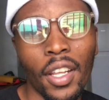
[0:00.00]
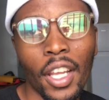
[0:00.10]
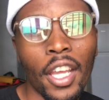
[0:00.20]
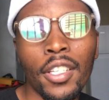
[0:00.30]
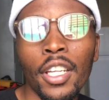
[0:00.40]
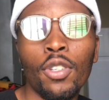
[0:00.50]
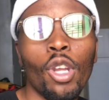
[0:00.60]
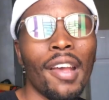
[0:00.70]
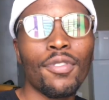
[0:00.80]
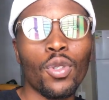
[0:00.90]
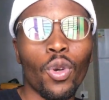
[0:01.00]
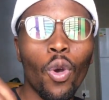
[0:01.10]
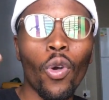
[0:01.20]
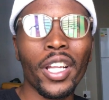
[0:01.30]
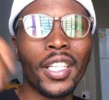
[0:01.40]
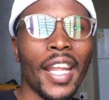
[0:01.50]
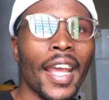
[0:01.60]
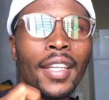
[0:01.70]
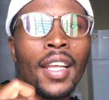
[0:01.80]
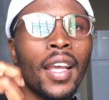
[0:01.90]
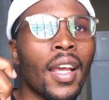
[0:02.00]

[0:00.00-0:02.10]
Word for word: and then you have to go and learn